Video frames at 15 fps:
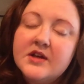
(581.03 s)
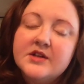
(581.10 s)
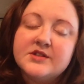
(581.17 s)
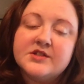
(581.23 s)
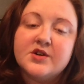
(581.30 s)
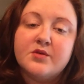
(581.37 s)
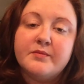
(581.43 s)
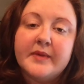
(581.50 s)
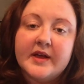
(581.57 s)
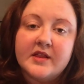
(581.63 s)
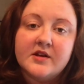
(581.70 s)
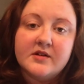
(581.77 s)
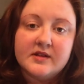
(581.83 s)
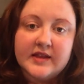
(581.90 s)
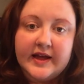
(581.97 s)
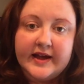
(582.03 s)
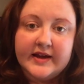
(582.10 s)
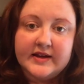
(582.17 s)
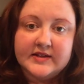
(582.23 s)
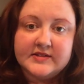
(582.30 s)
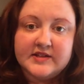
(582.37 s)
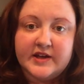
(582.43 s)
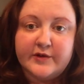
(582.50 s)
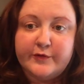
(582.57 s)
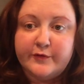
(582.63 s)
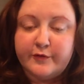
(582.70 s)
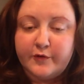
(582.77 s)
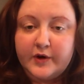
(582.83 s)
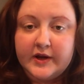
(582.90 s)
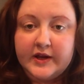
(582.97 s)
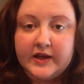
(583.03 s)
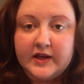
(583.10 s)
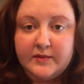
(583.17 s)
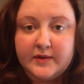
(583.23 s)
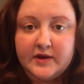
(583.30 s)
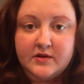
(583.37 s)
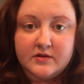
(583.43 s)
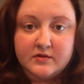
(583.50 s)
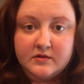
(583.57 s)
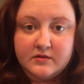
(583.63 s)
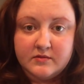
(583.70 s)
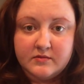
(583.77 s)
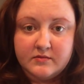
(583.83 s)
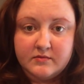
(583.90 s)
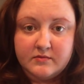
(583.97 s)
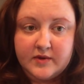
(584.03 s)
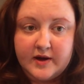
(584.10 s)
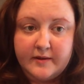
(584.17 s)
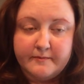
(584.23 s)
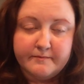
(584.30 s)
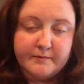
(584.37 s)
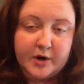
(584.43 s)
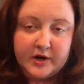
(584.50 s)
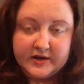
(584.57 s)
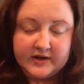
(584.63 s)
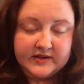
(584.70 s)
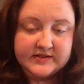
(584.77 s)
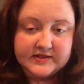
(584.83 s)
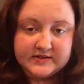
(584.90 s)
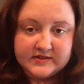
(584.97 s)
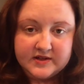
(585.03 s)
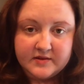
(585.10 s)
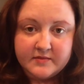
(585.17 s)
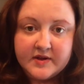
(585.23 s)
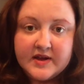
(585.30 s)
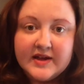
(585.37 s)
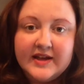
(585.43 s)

So MailerLite is a free email marketing system.